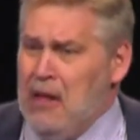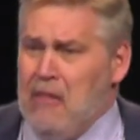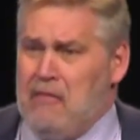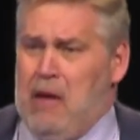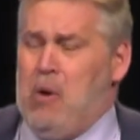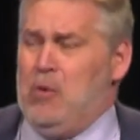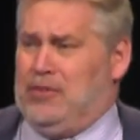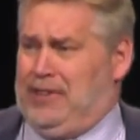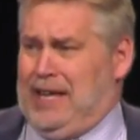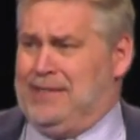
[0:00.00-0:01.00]
They won't
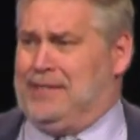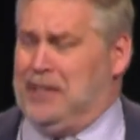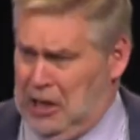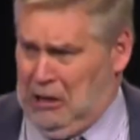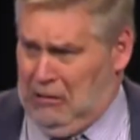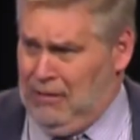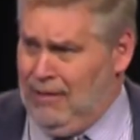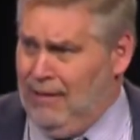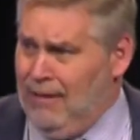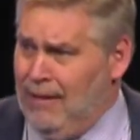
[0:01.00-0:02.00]
stay still.
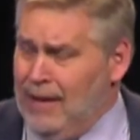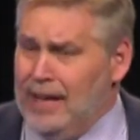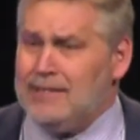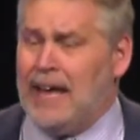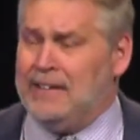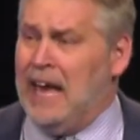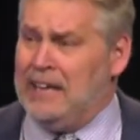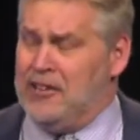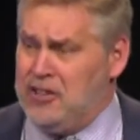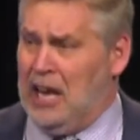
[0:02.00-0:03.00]
It's like
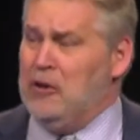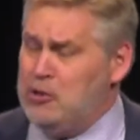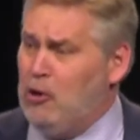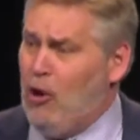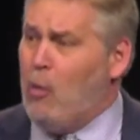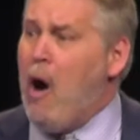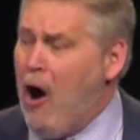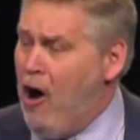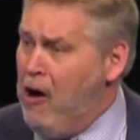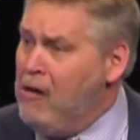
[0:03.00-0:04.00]
nailing Jell-O to a
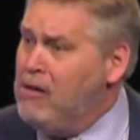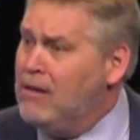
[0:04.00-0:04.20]
wall.